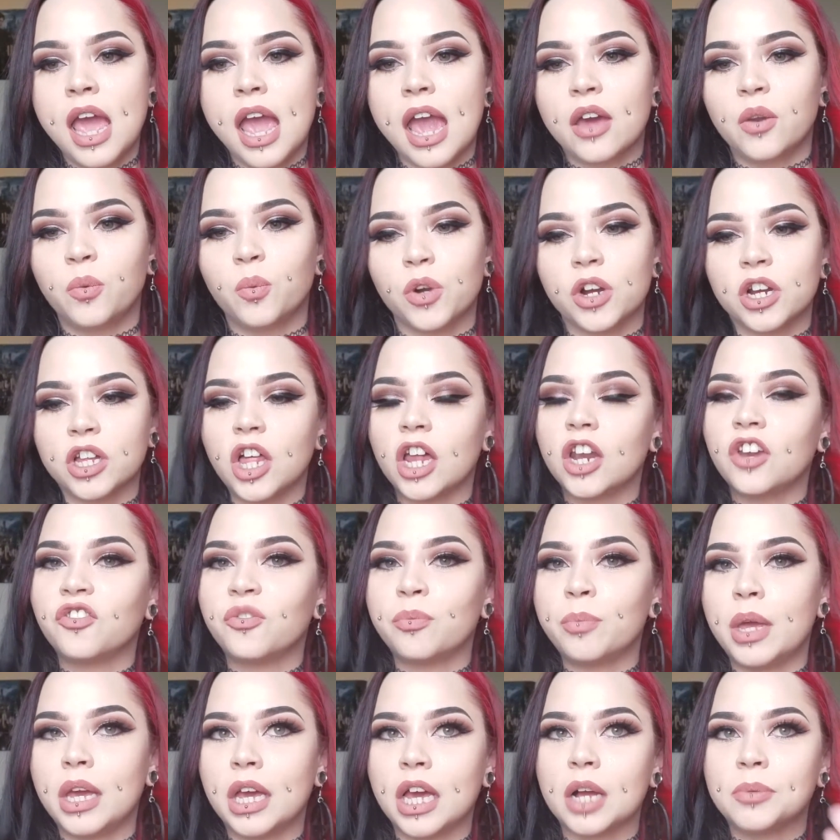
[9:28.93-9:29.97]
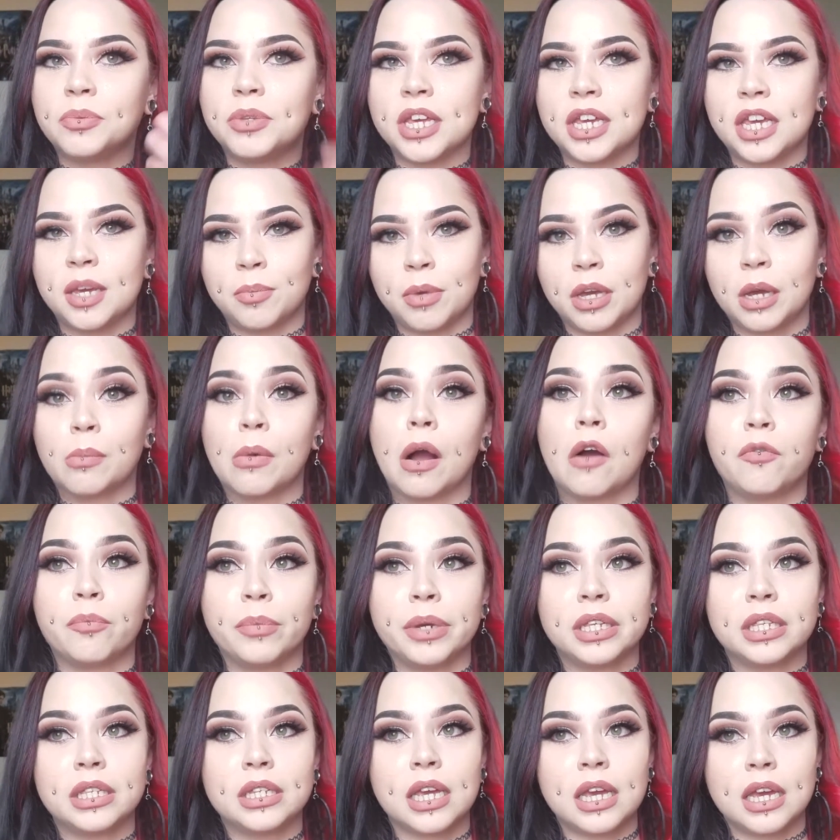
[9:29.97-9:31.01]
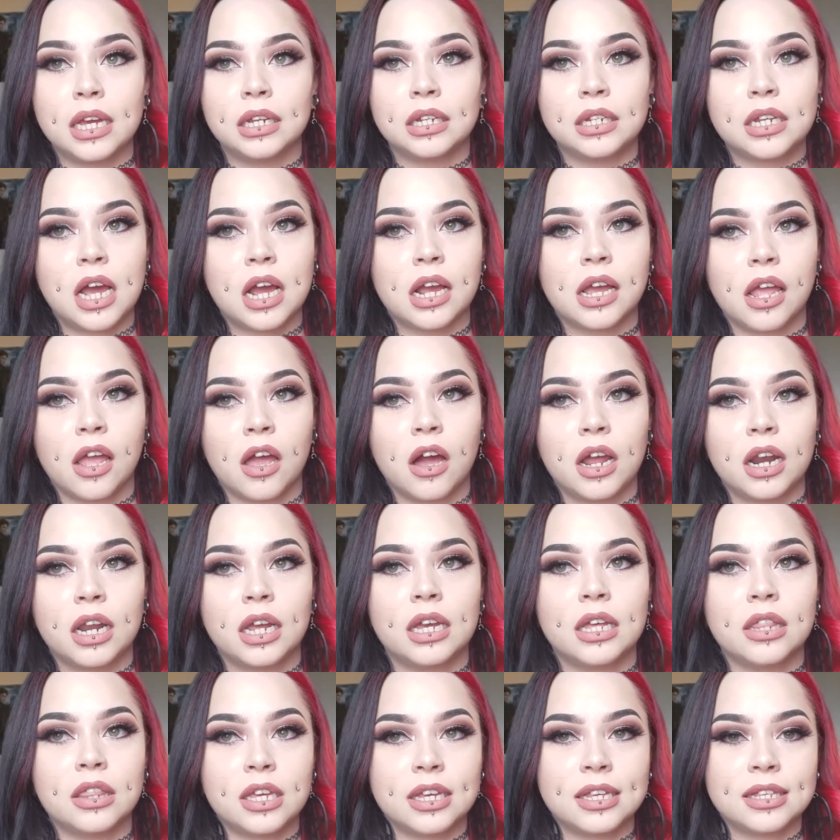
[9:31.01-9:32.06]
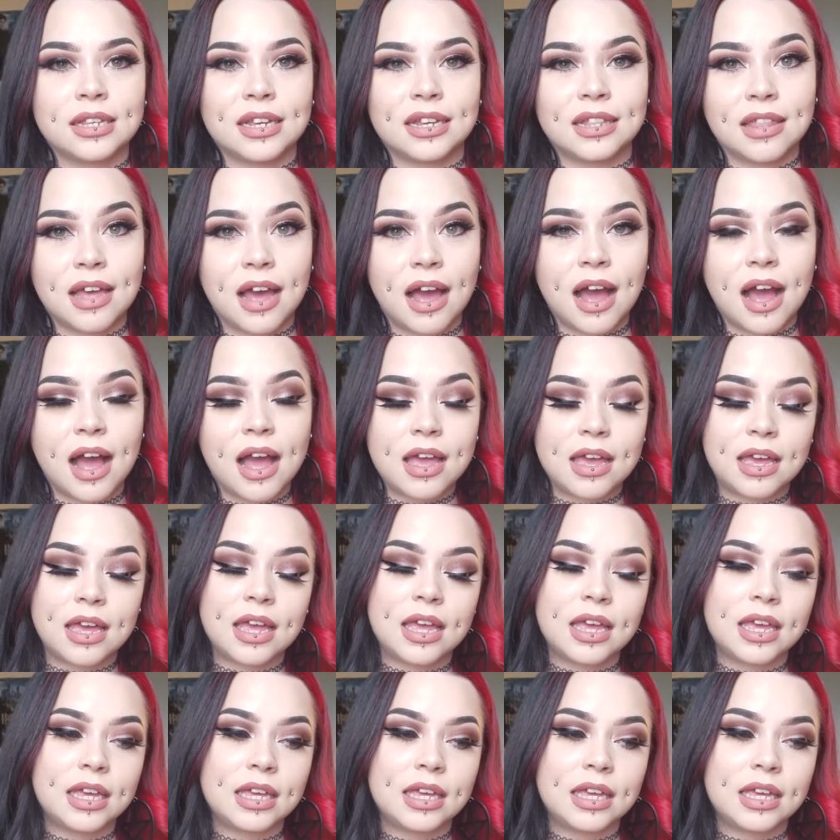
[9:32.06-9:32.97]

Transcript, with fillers: And wearing a lot of makeup, taking makeup off my skin, tugging on it, things like that